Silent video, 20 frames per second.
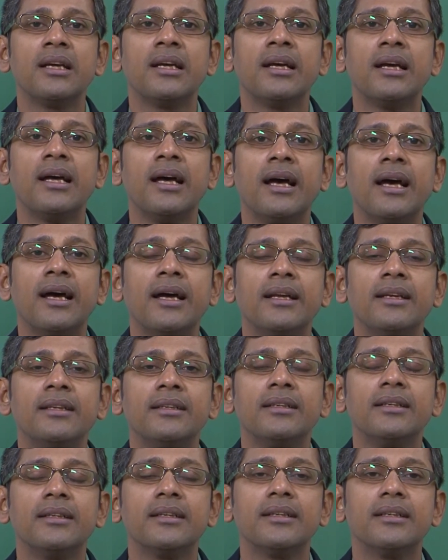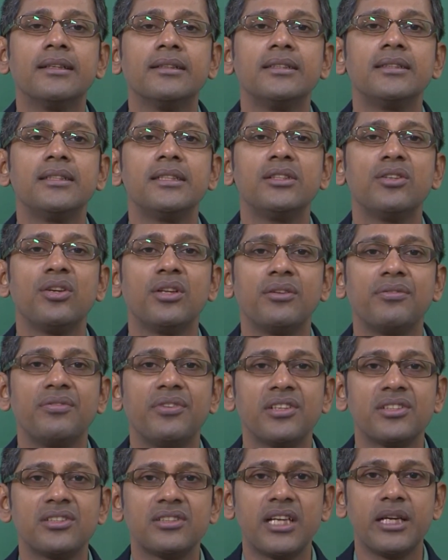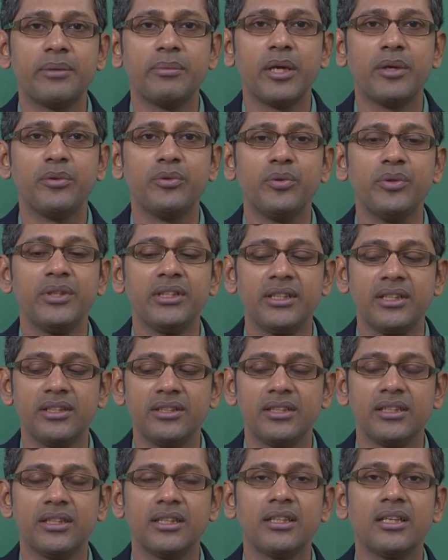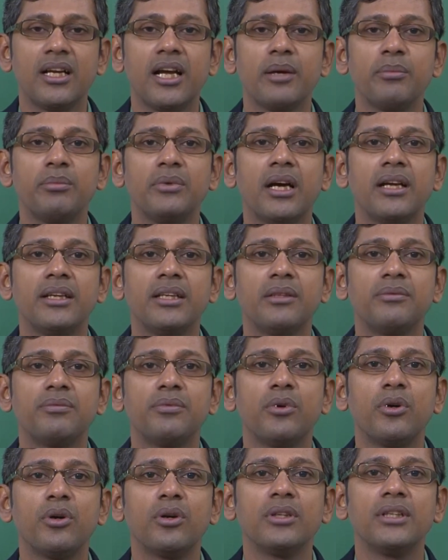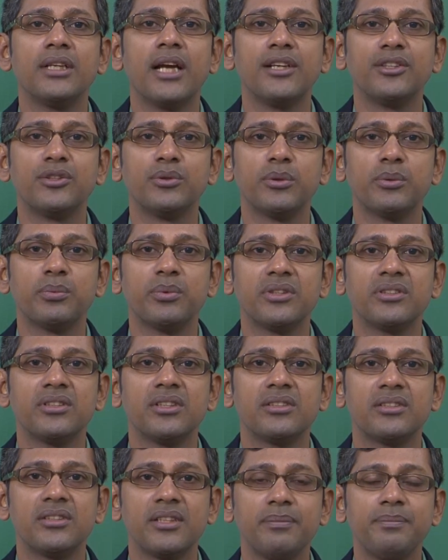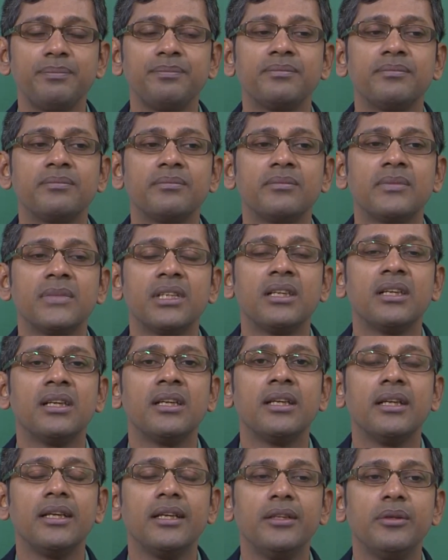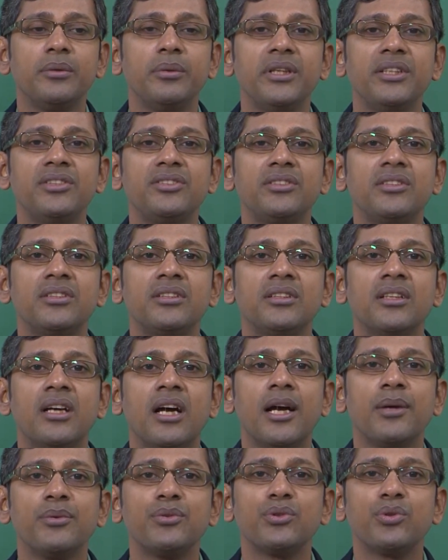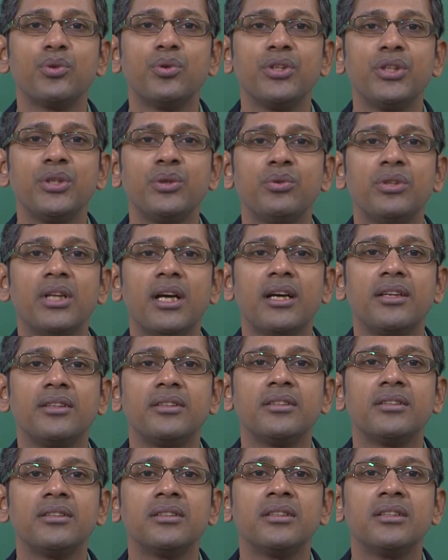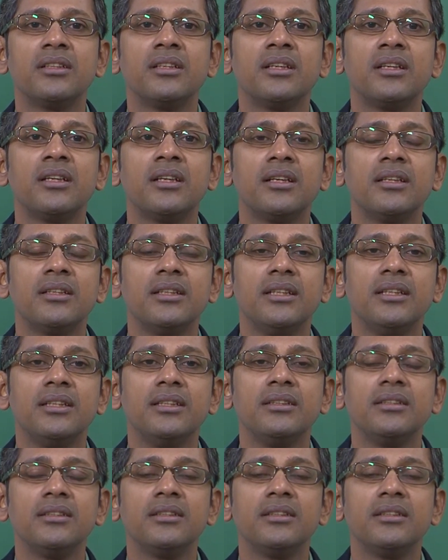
And this is not the first time I am doing it here. I have done it for the isomorphous system, in which I have shown you that the